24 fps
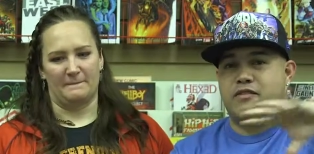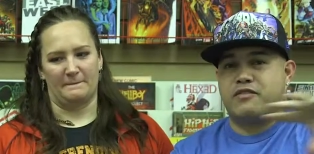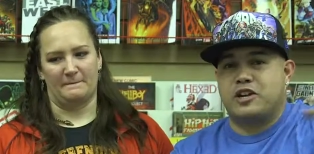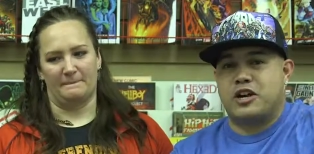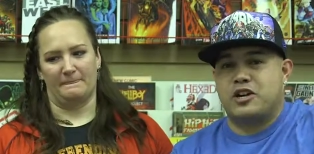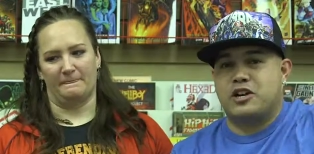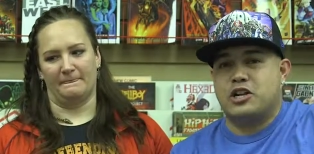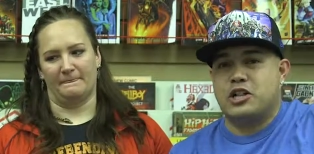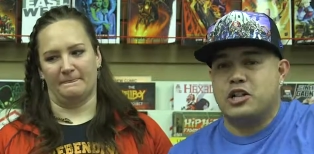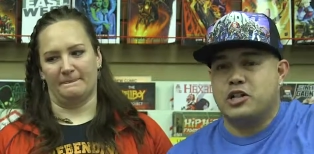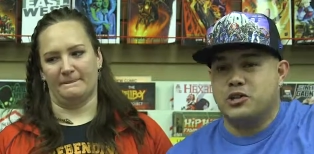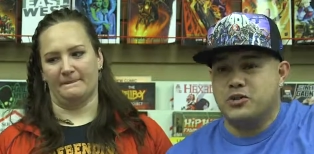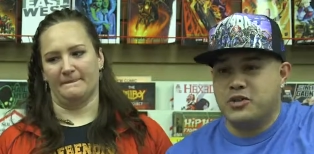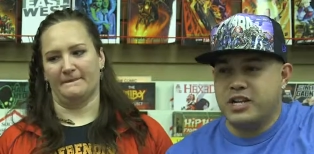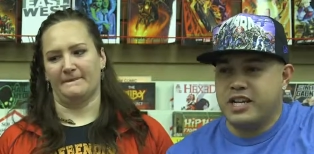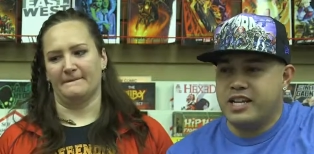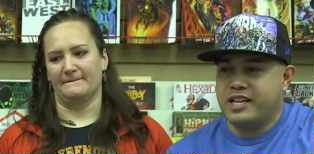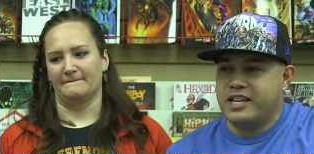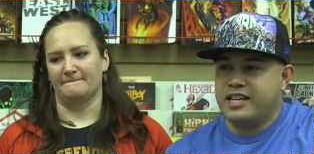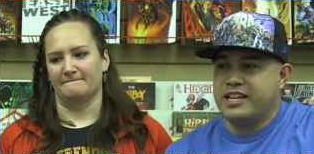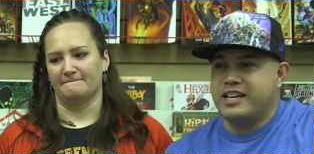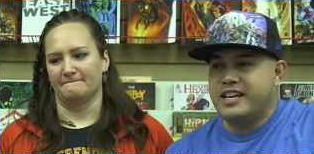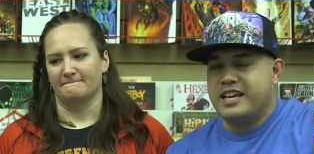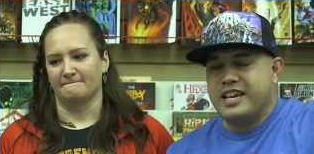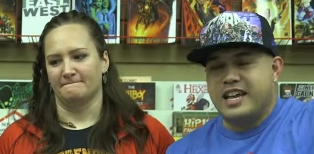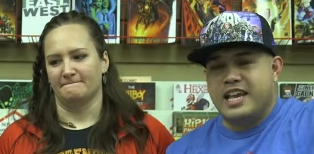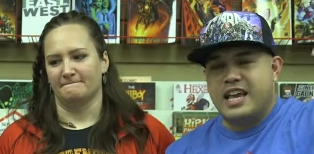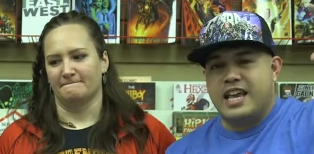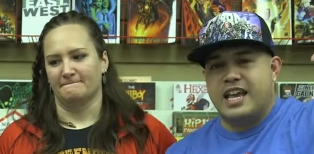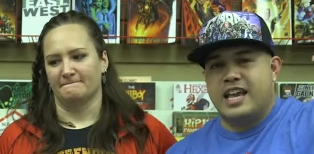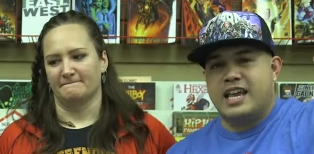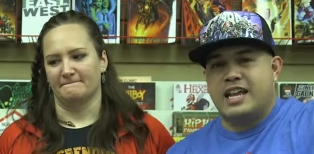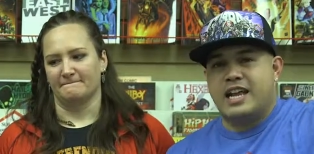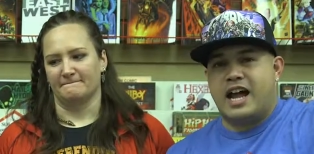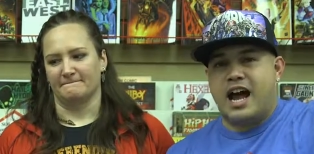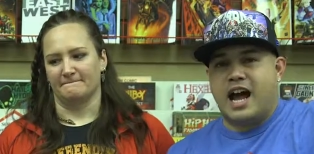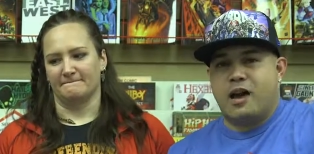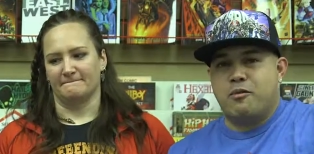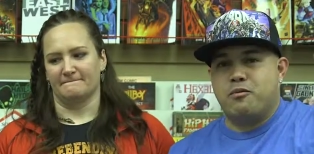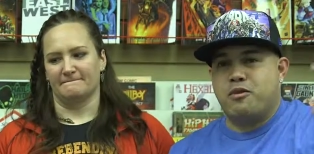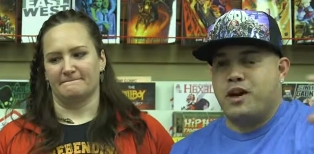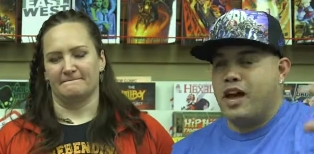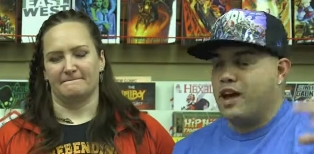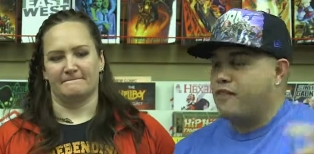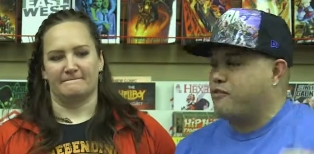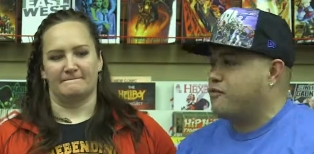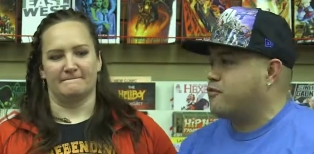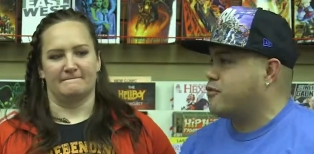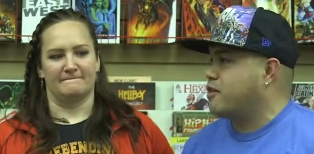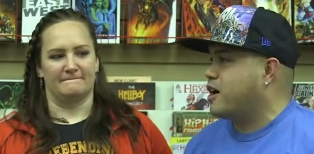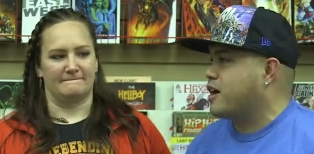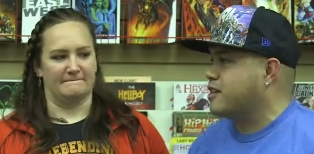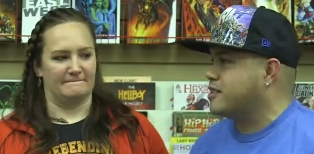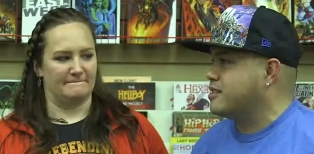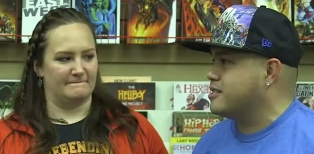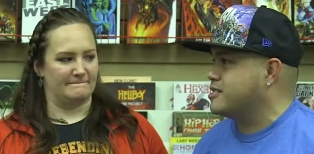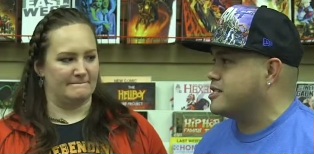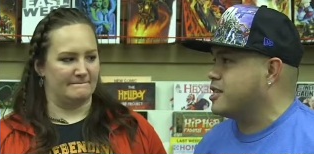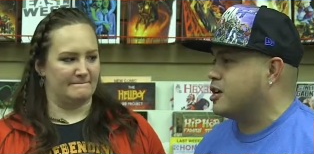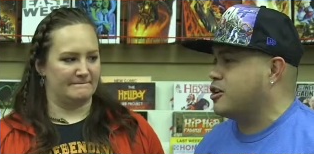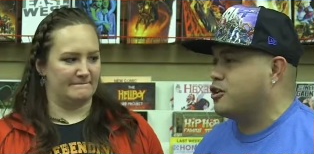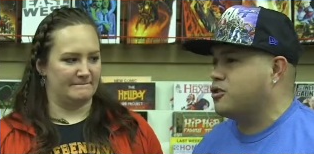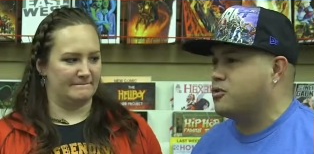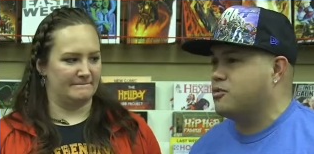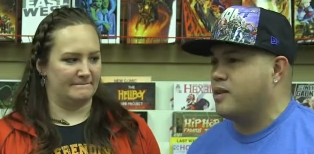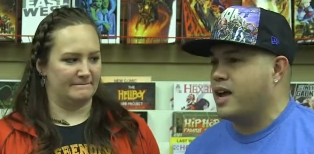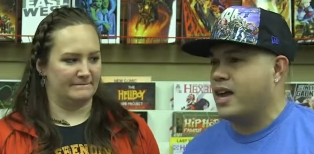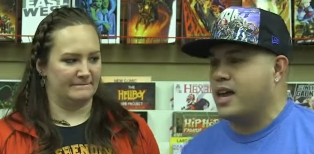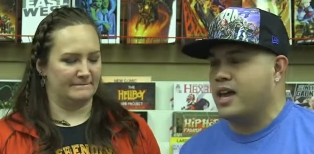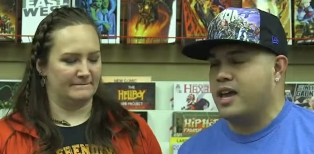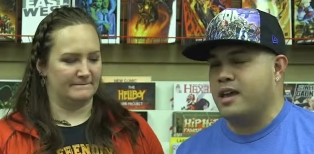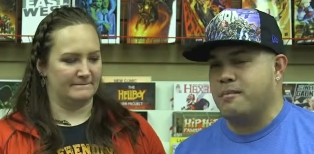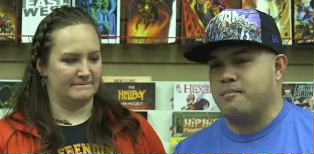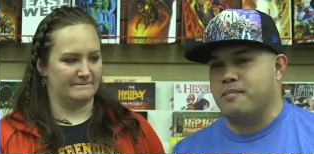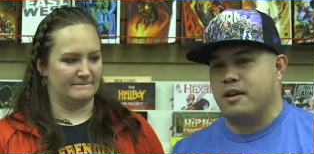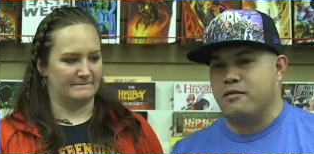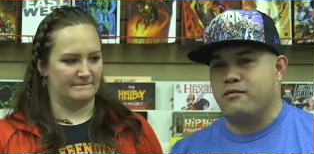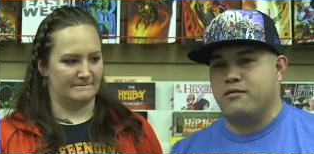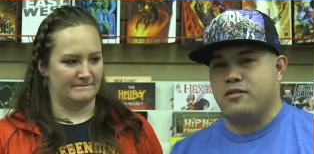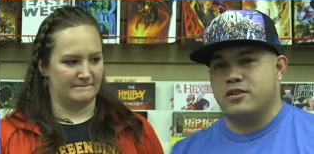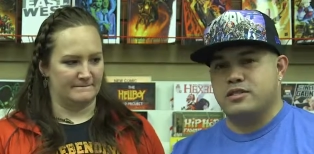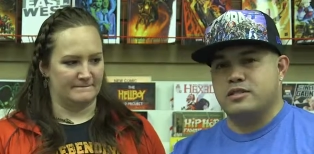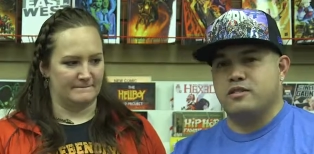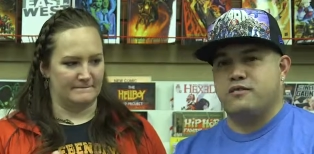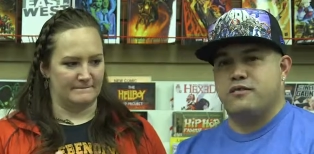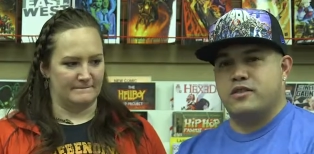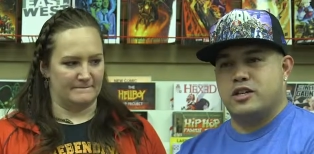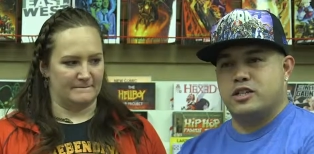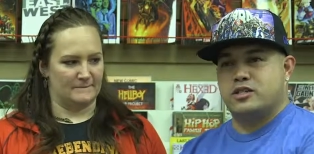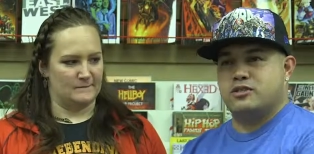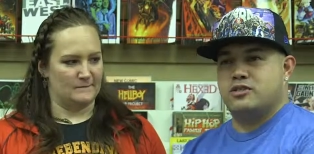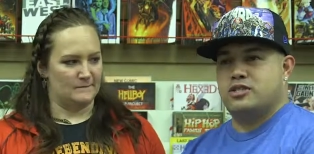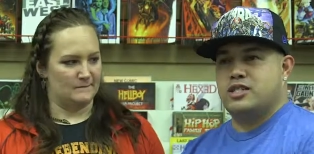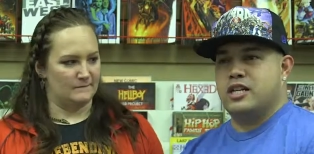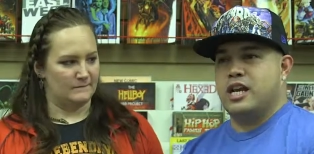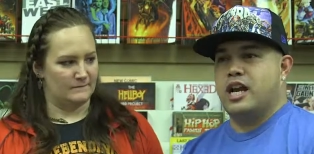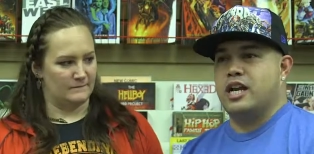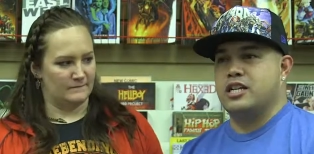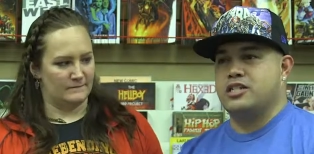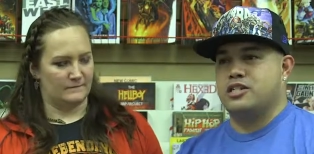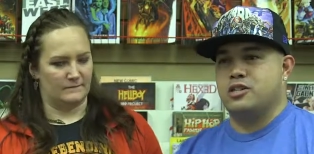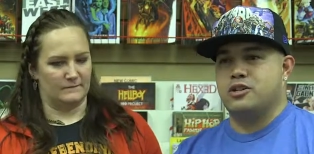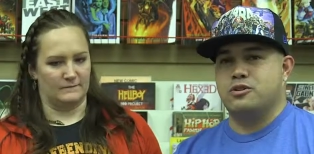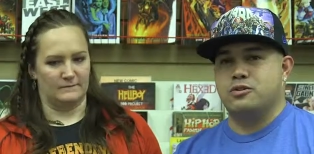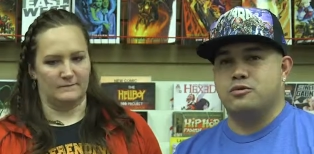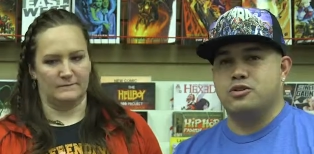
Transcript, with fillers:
Speaker 1: will have concluded, and I will have rocked the tunnel rat at my first official G.I.